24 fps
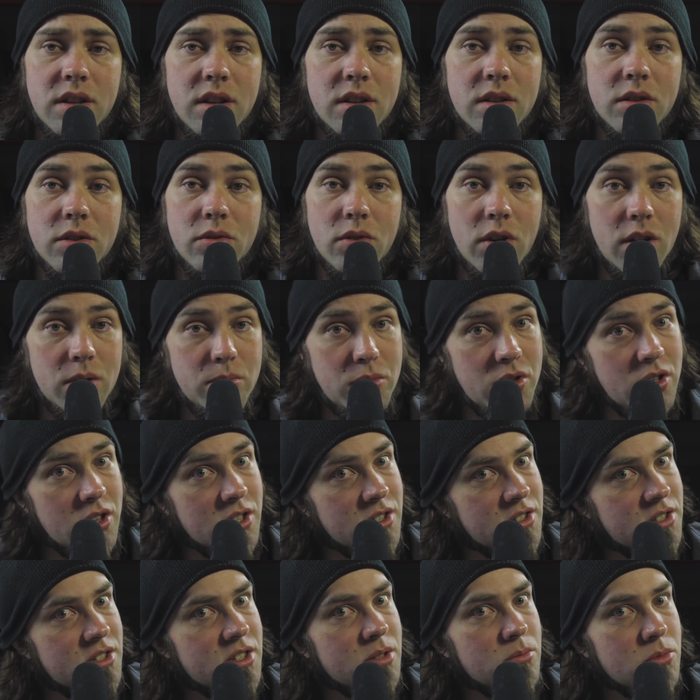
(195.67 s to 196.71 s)
And
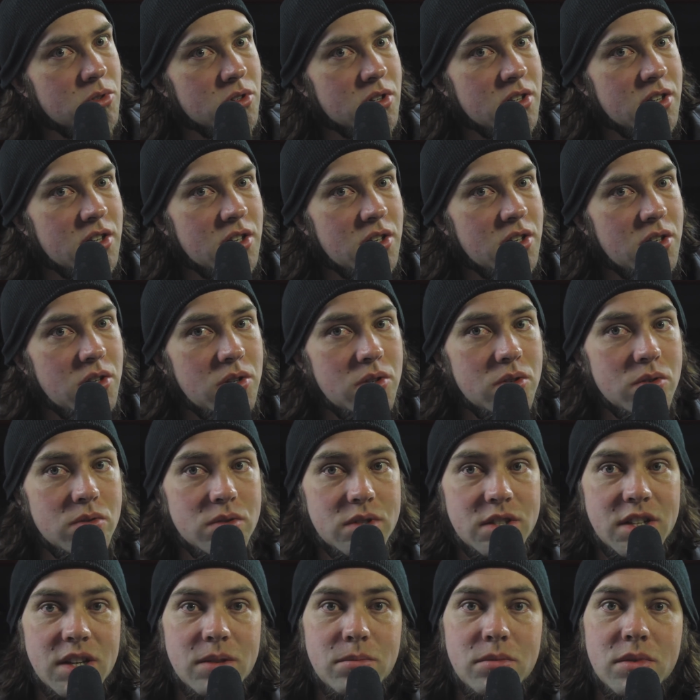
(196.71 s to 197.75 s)
Thronulus, I'm looking at you,
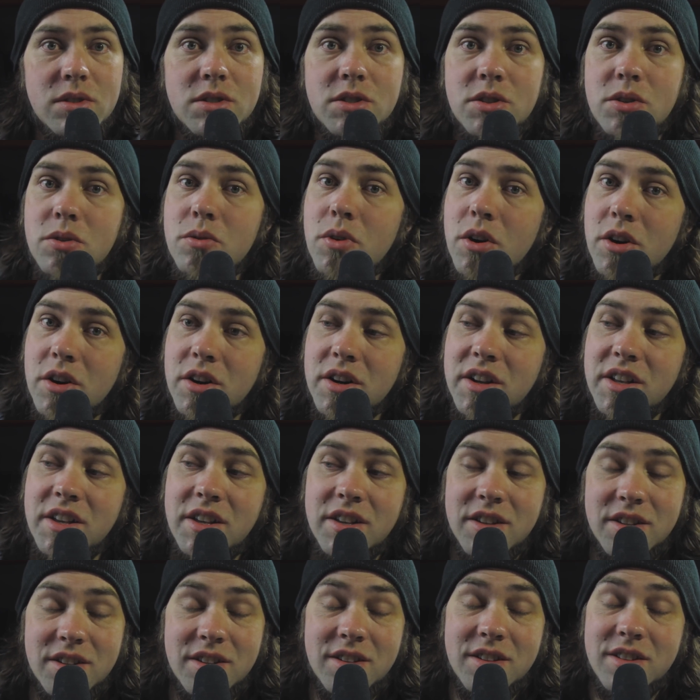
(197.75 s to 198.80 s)
same as you,
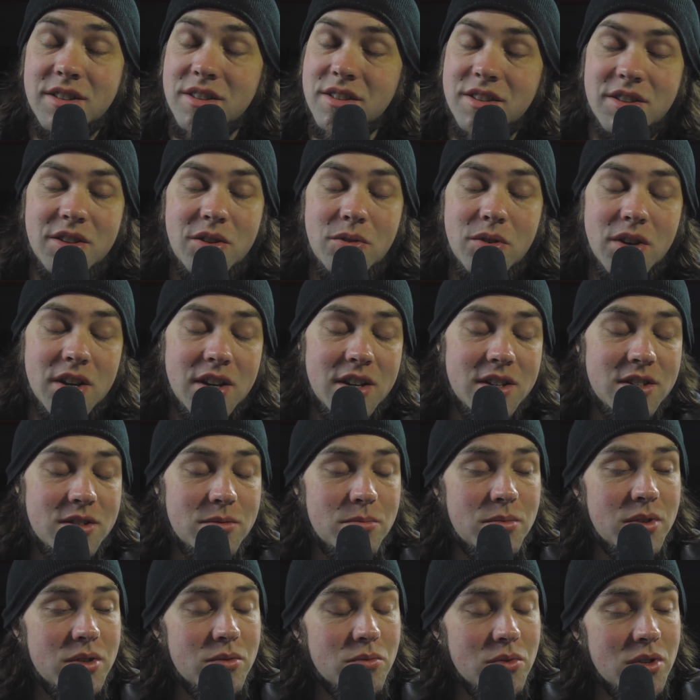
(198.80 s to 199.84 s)
Artie. You guys
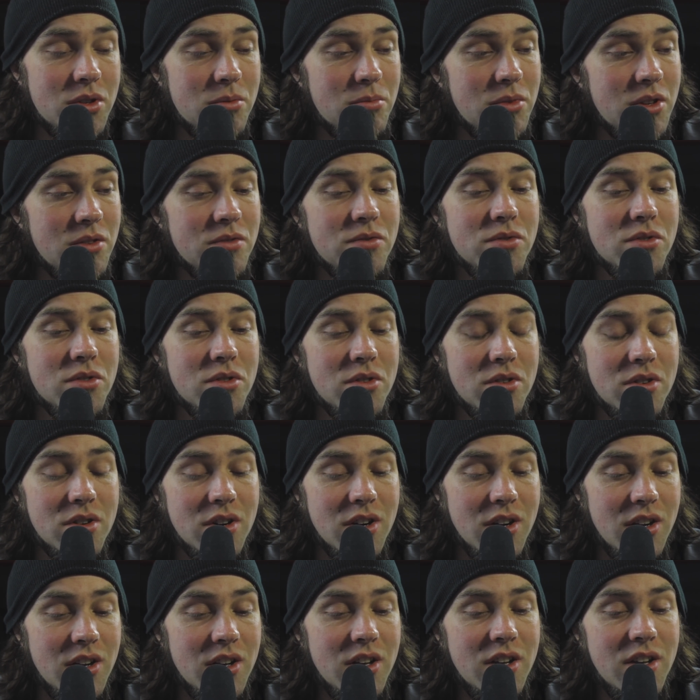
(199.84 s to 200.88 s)
have been with me for
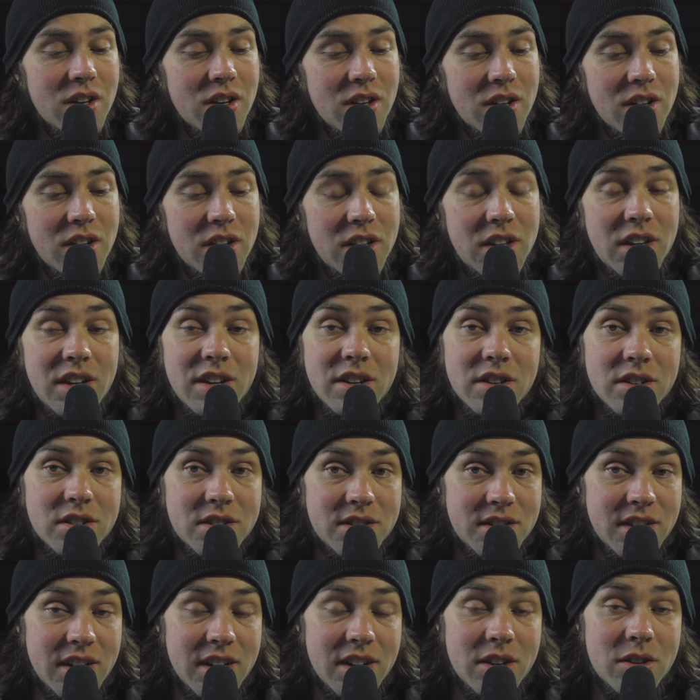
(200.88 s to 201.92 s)

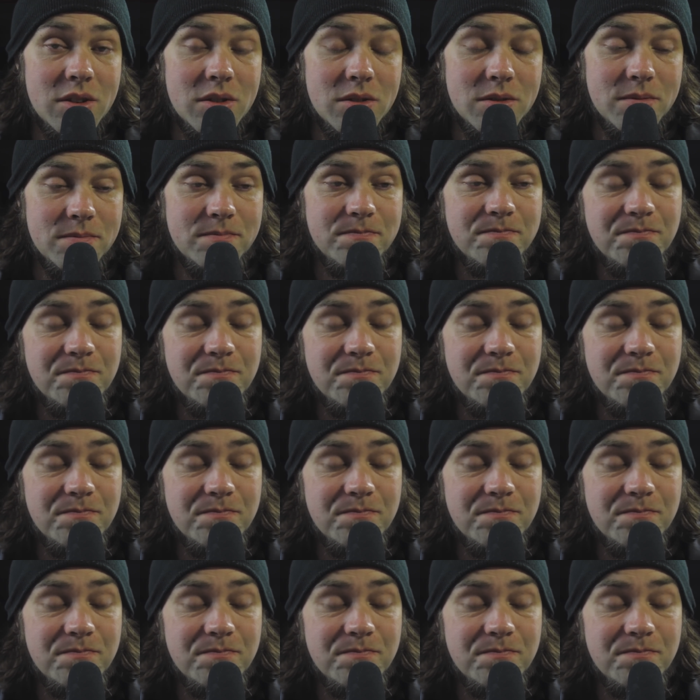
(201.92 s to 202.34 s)
years now.